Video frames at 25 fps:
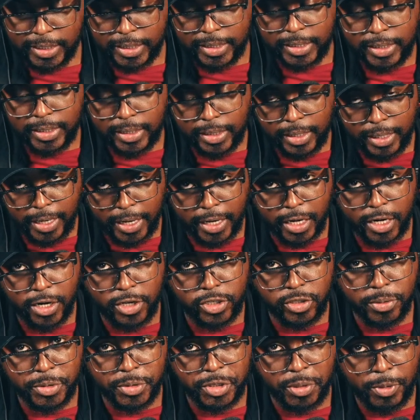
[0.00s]
Link in the
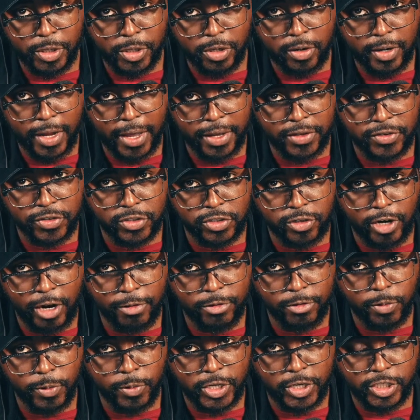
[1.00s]
description below. Like and subscribe to
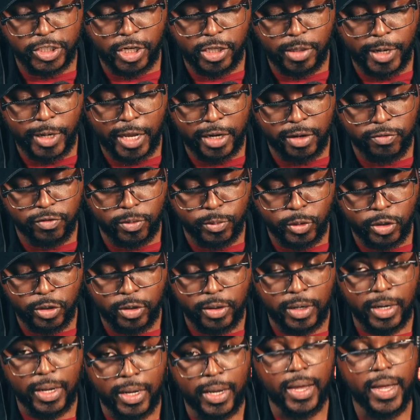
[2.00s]
the page. Click the bell icon for more.
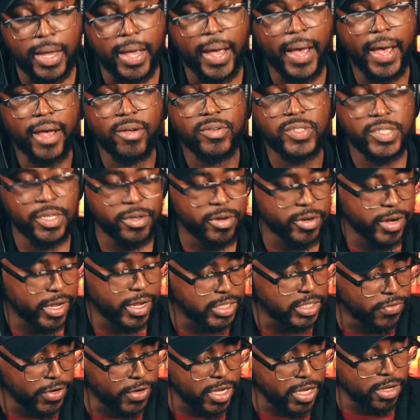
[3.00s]
I'll see you in the next
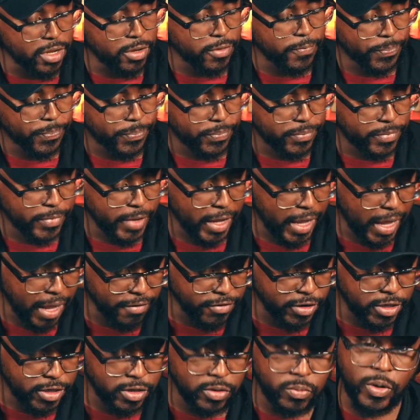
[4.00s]
video. Have a
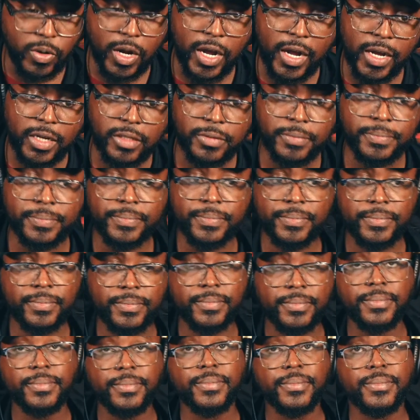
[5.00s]
good one.
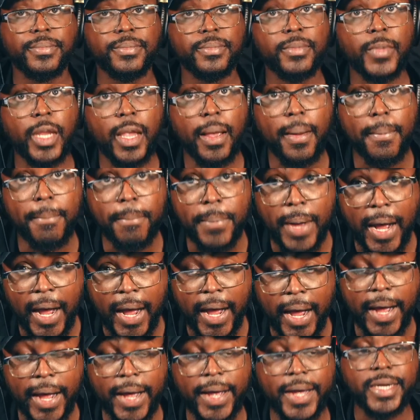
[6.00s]

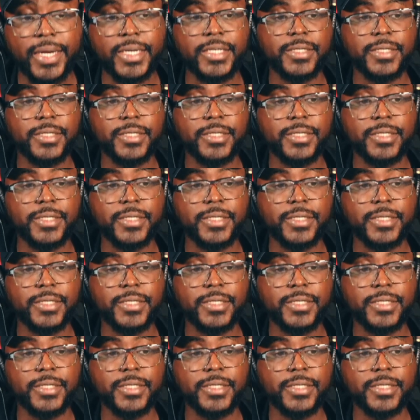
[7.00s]
Bye.